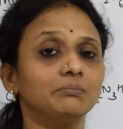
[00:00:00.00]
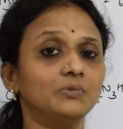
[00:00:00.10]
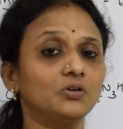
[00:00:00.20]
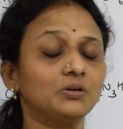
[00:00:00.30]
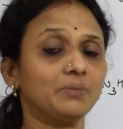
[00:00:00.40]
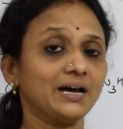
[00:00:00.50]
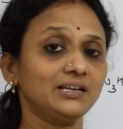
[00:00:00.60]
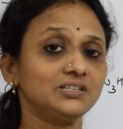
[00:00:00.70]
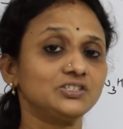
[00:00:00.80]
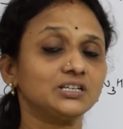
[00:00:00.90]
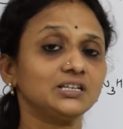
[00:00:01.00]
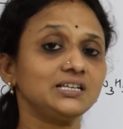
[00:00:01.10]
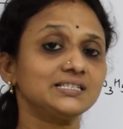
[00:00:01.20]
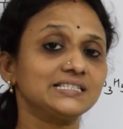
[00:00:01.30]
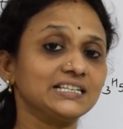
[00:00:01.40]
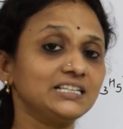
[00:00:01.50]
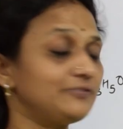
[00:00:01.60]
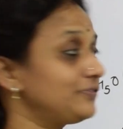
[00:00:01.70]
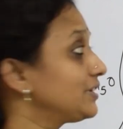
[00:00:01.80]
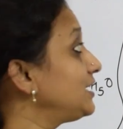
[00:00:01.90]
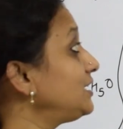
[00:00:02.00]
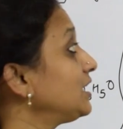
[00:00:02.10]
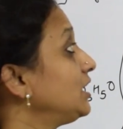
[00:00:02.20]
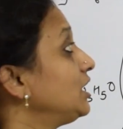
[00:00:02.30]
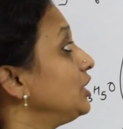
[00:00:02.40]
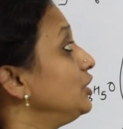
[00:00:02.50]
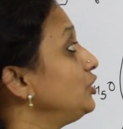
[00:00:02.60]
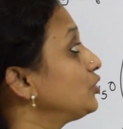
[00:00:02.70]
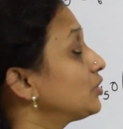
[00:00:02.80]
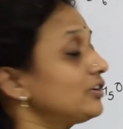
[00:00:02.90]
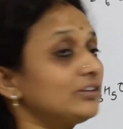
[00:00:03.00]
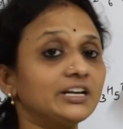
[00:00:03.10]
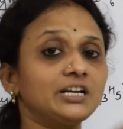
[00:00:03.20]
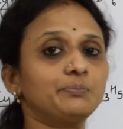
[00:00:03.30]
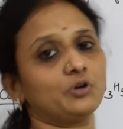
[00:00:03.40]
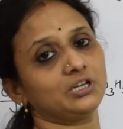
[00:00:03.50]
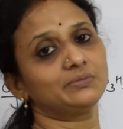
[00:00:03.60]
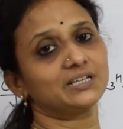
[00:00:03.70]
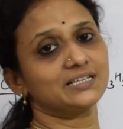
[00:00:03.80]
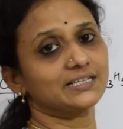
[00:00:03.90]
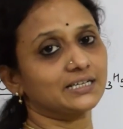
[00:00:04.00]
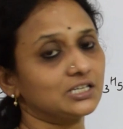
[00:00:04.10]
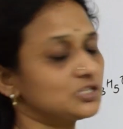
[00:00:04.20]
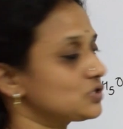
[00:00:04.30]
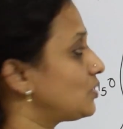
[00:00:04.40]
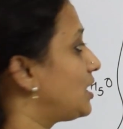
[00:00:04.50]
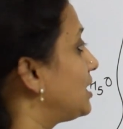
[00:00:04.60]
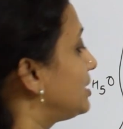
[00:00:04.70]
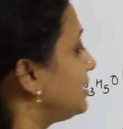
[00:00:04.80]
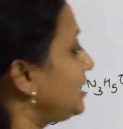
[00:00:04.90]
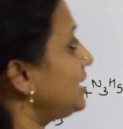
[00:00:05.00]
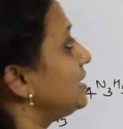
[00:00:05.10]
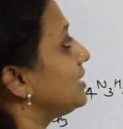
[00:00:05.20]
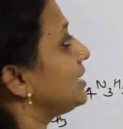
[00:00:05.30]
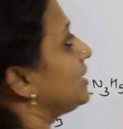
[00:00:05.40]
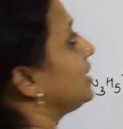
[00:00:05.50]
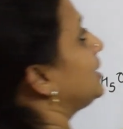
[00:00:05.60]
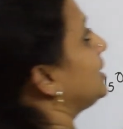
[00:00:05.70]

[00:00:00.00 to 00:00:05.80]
or biologically significant nucleotide polymer, I said. So, our DNA